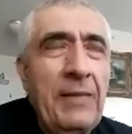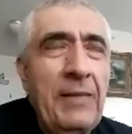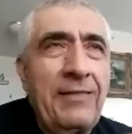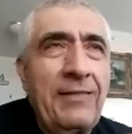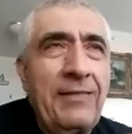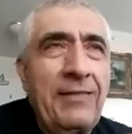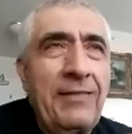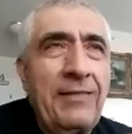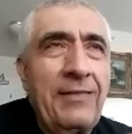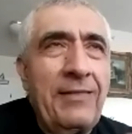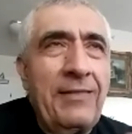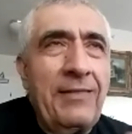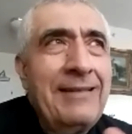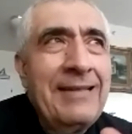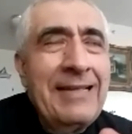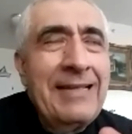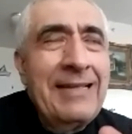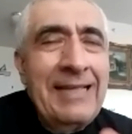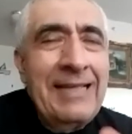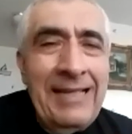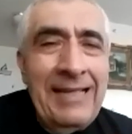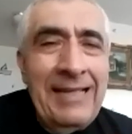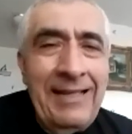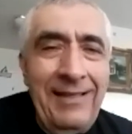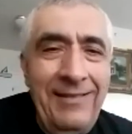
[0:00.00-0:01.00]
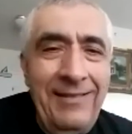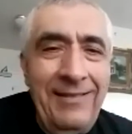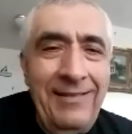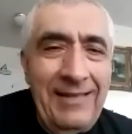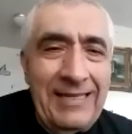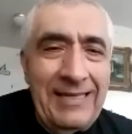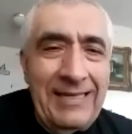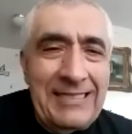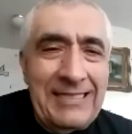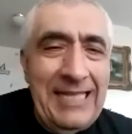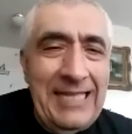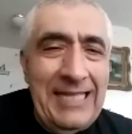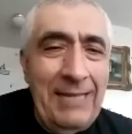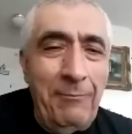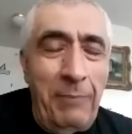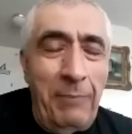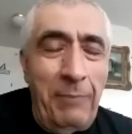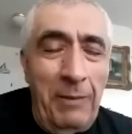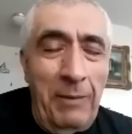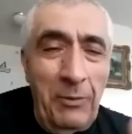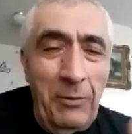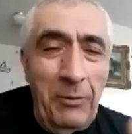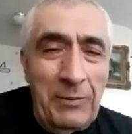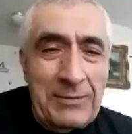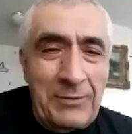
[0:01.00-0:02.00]
then next day,
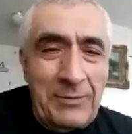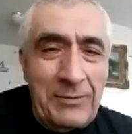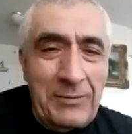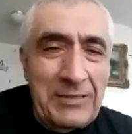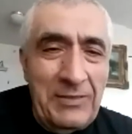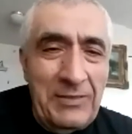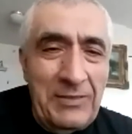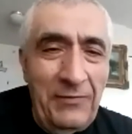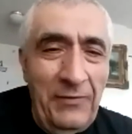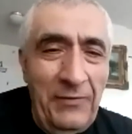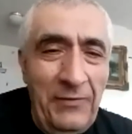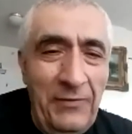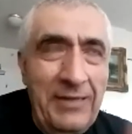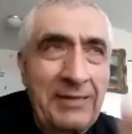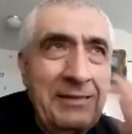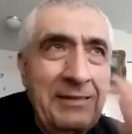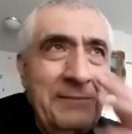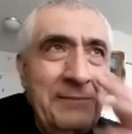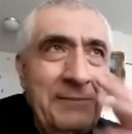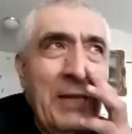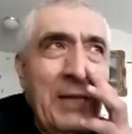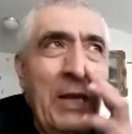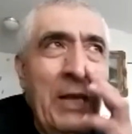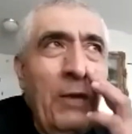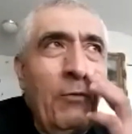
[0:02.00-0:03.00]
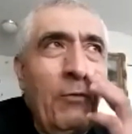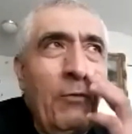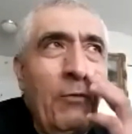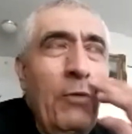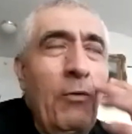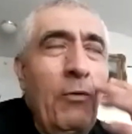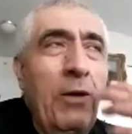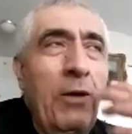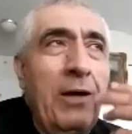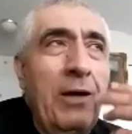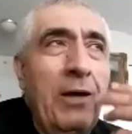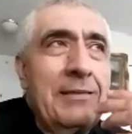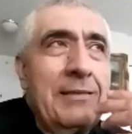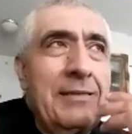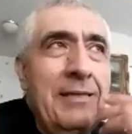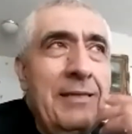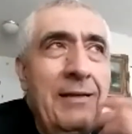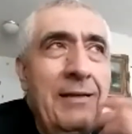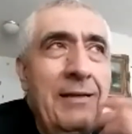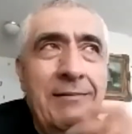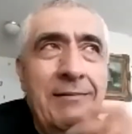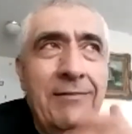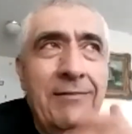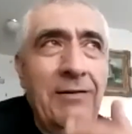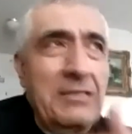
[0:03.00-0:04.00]
bombing was so severe. We walked
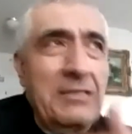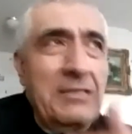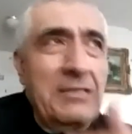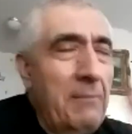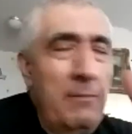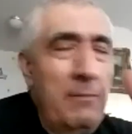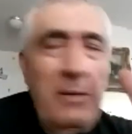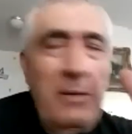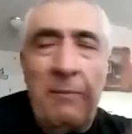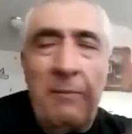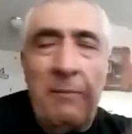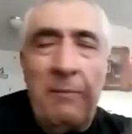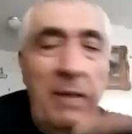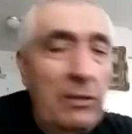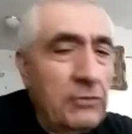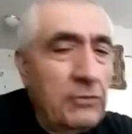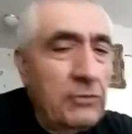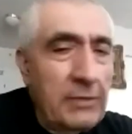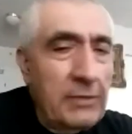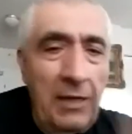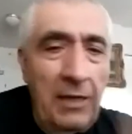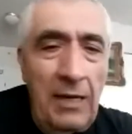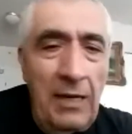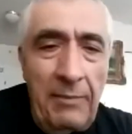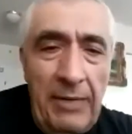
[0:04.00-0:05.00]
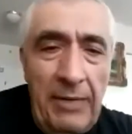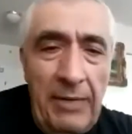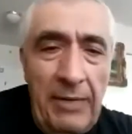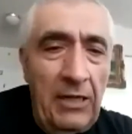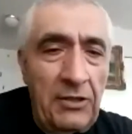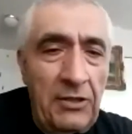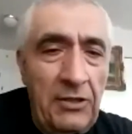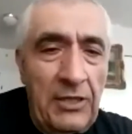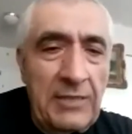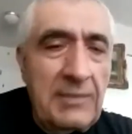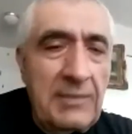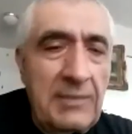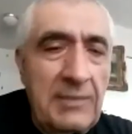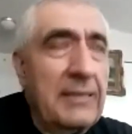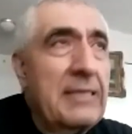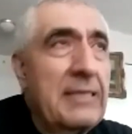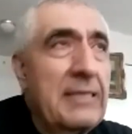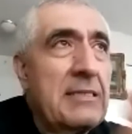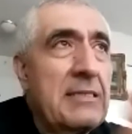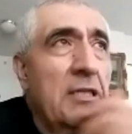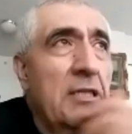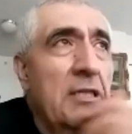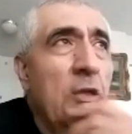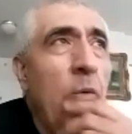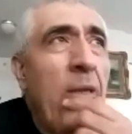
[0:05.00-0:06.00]
across the mountain in Lebanon, things like
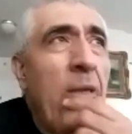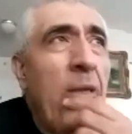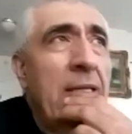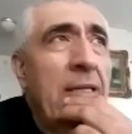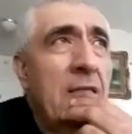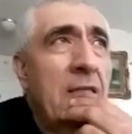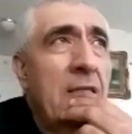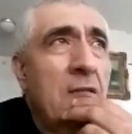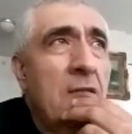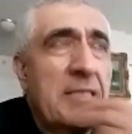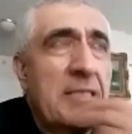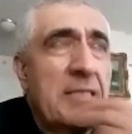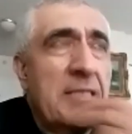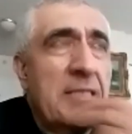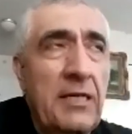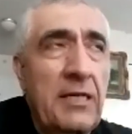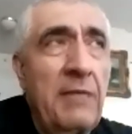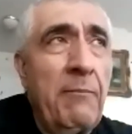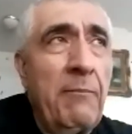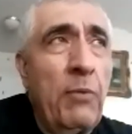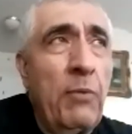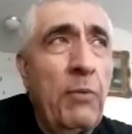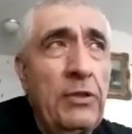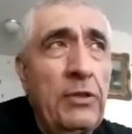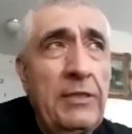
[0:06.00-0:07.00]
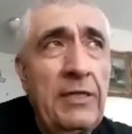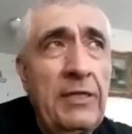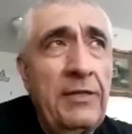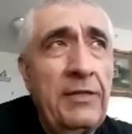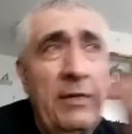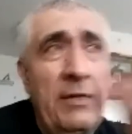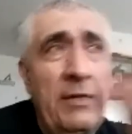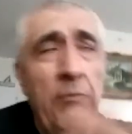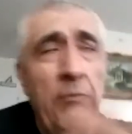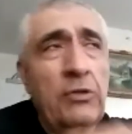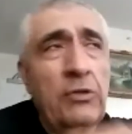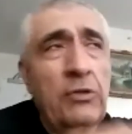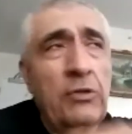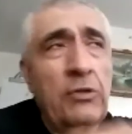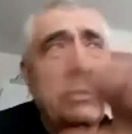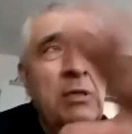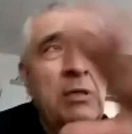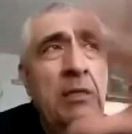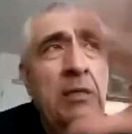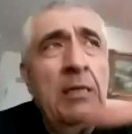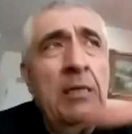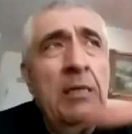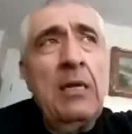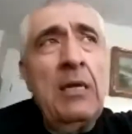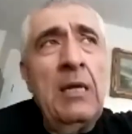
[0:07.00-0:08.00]
this, until we ended to Syrian border. Then we took,
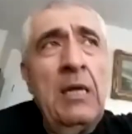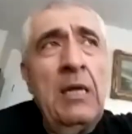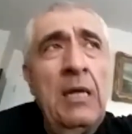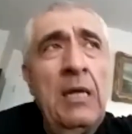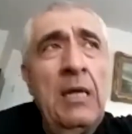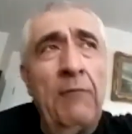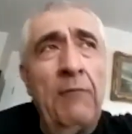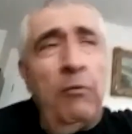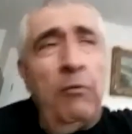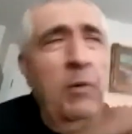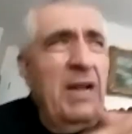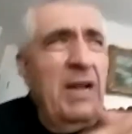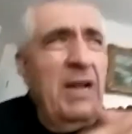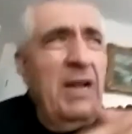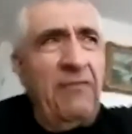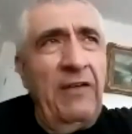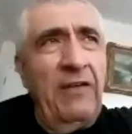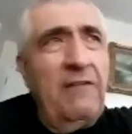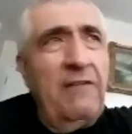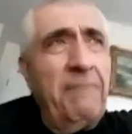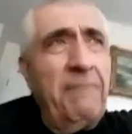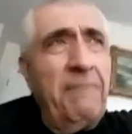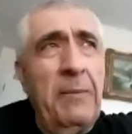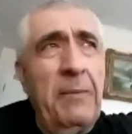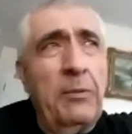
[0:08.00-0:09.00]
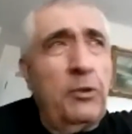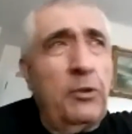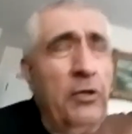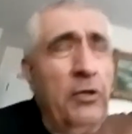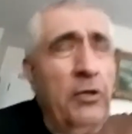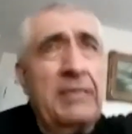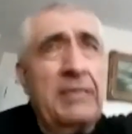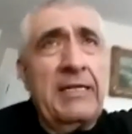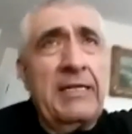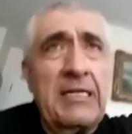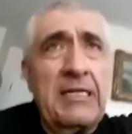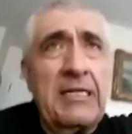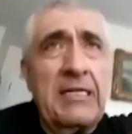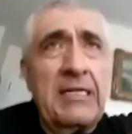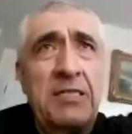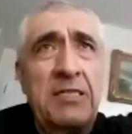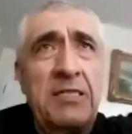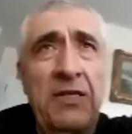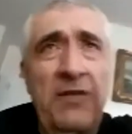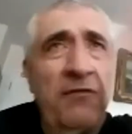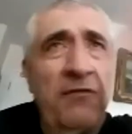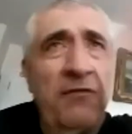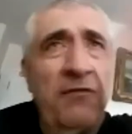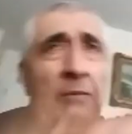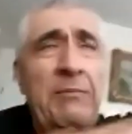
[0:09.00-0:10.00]
we were like five people took a
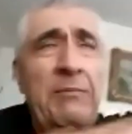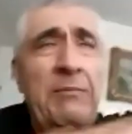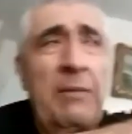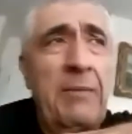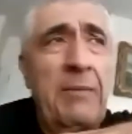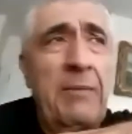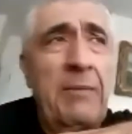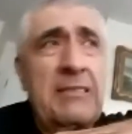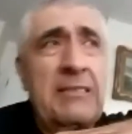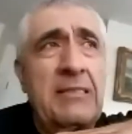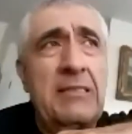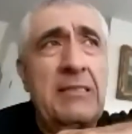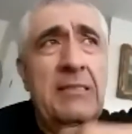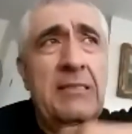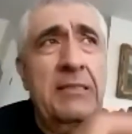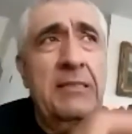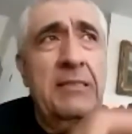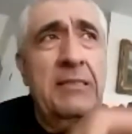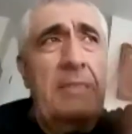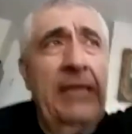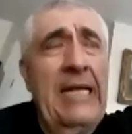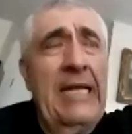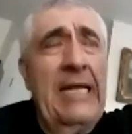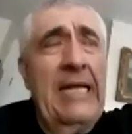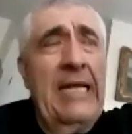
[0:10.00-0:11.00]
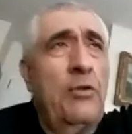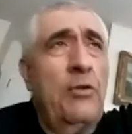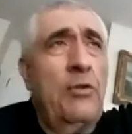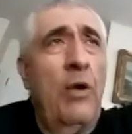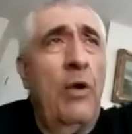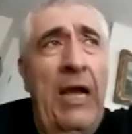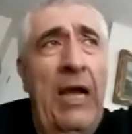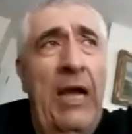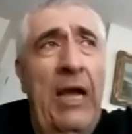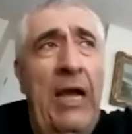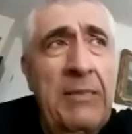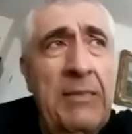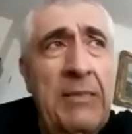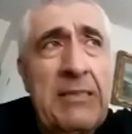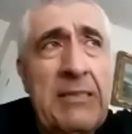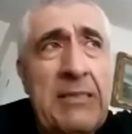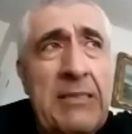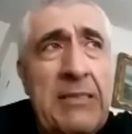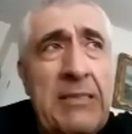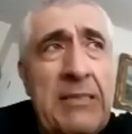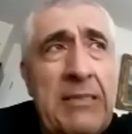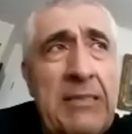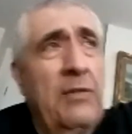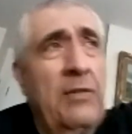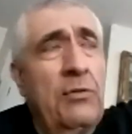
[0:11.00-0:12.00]
taxi from Damascus, Syria to Hamas,
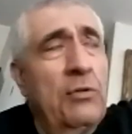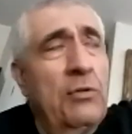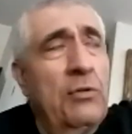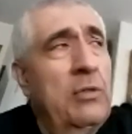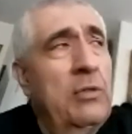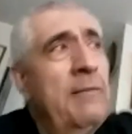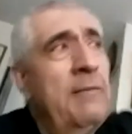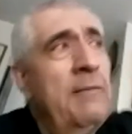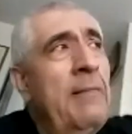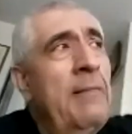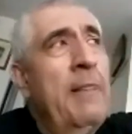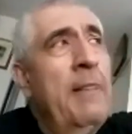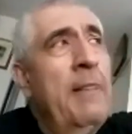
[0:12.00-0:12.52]
Syria to